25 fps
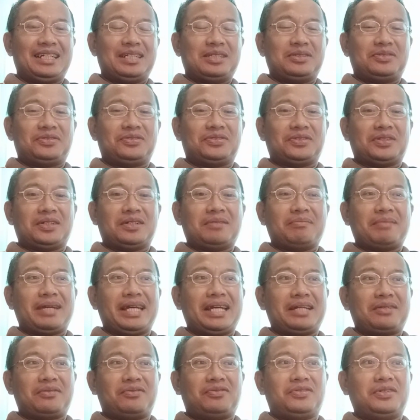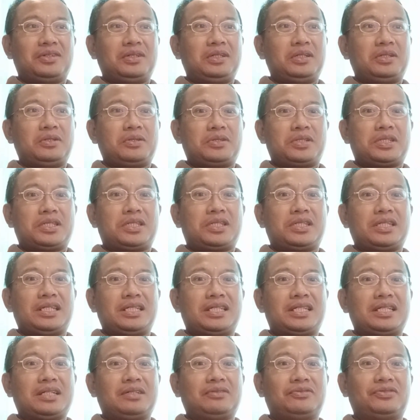format follows
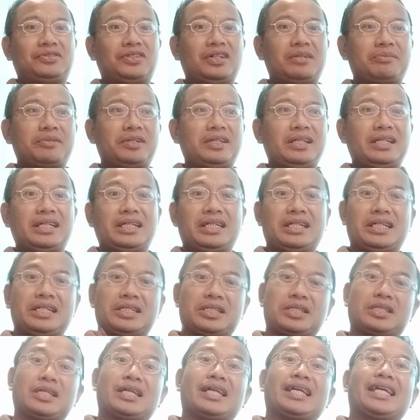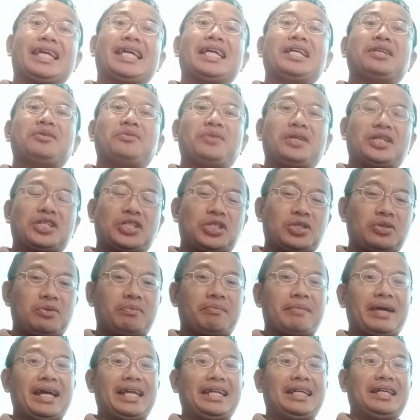certain formulas in which you
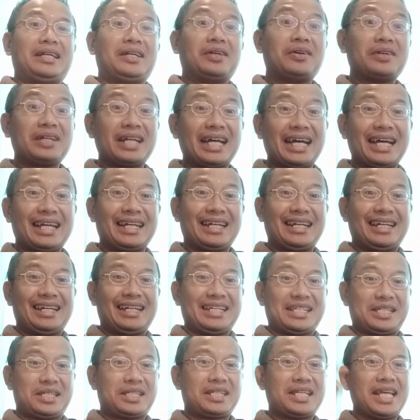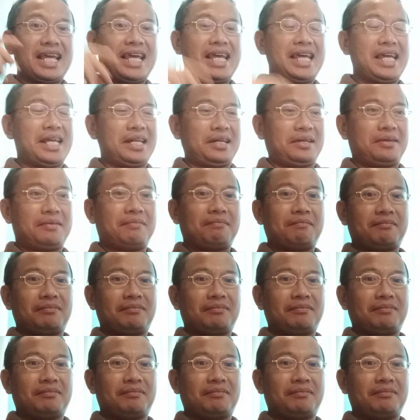might not understand.